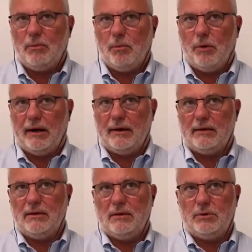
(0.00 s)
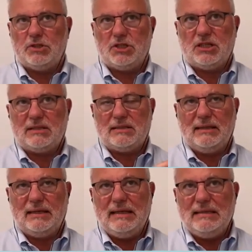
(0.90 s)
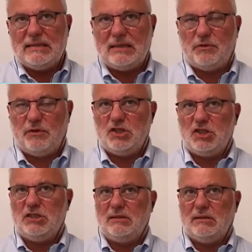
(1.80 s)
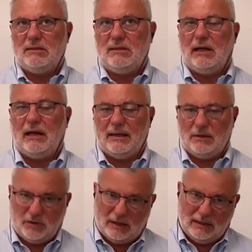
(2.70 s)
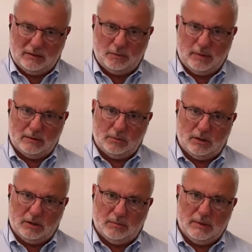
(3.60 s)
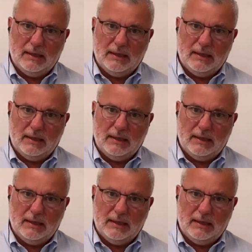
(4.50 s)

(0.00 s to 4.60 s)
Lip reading: where there was just an insufficient decline of relative blood volume.